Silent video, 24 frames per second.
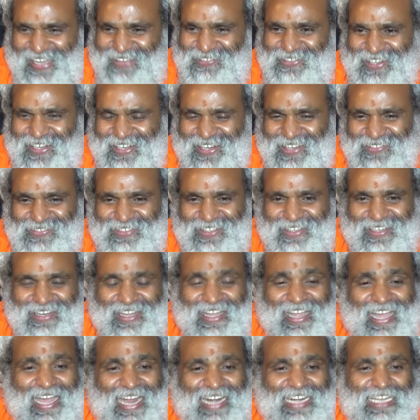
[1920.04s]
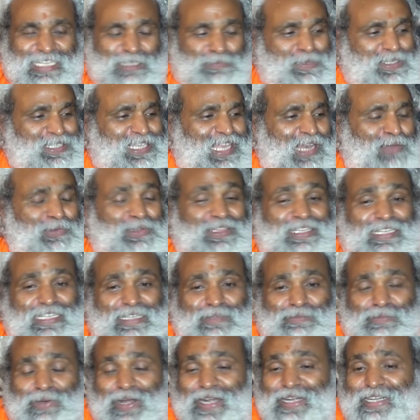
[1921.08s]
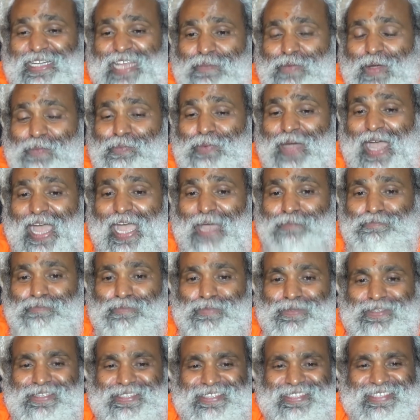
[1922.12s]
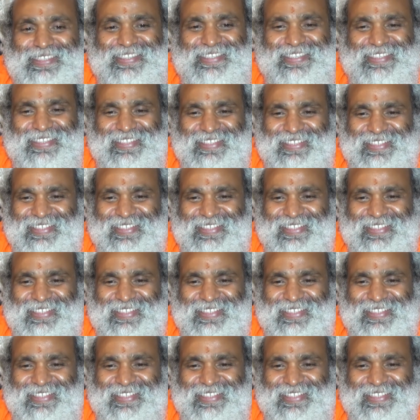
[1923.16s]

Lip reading: you not observed? And especially with the different type of apps.